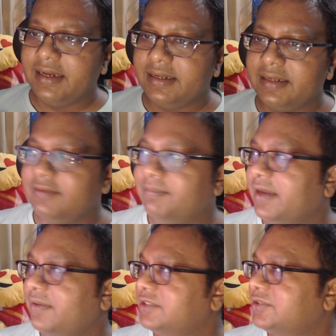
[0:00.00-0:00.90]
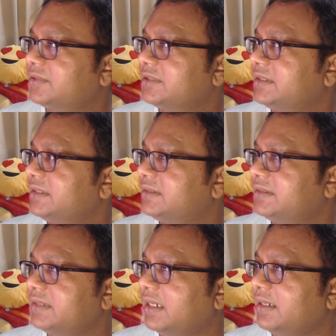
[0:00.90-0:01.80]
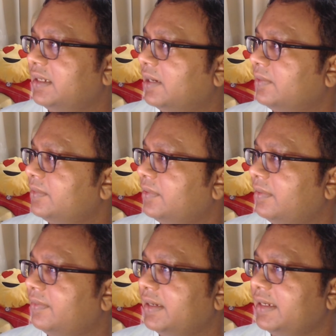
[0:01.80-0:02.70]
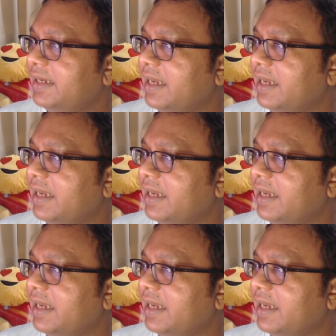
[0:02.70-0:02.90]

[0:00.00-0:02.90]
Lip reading: my resources are down already now.